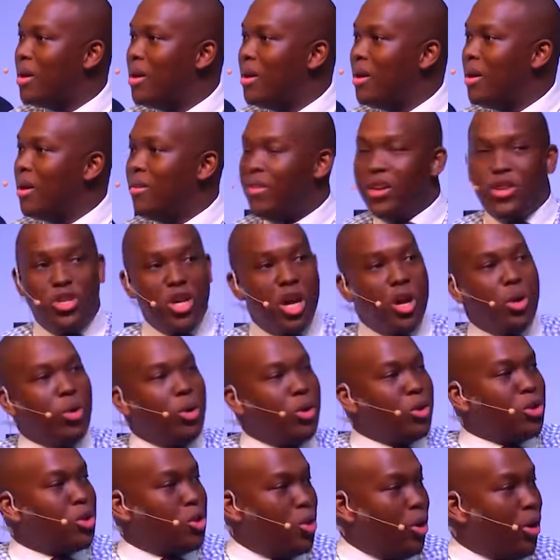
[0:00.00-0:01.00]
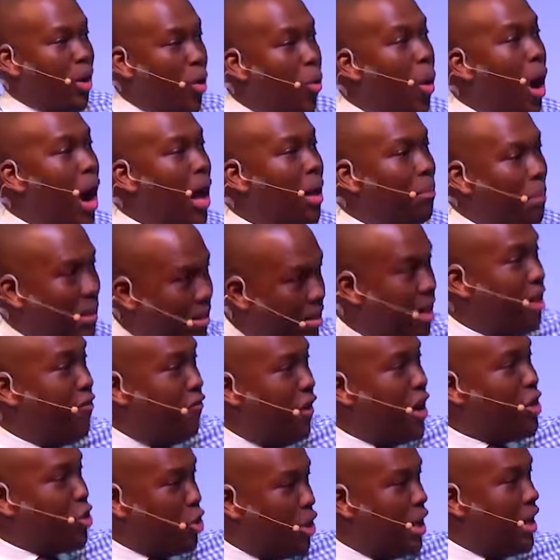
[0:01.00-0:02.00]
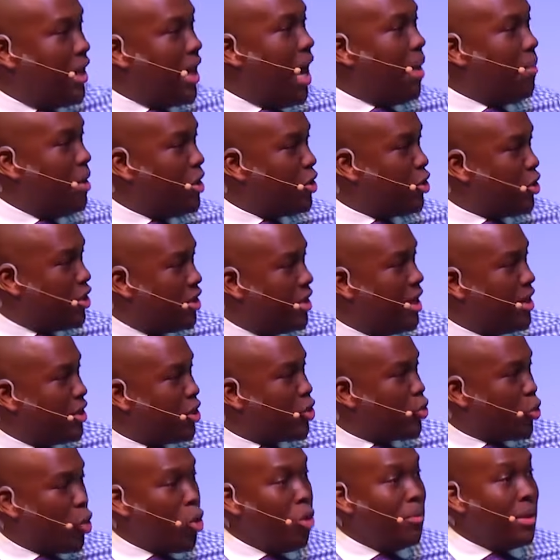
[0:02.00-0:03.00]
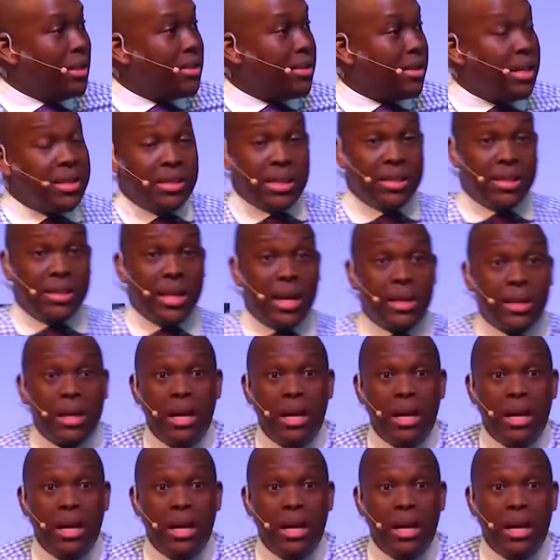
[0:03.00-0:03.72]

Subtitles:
The generals took a while, but they eventually came into Caesar's room, and Caesar said,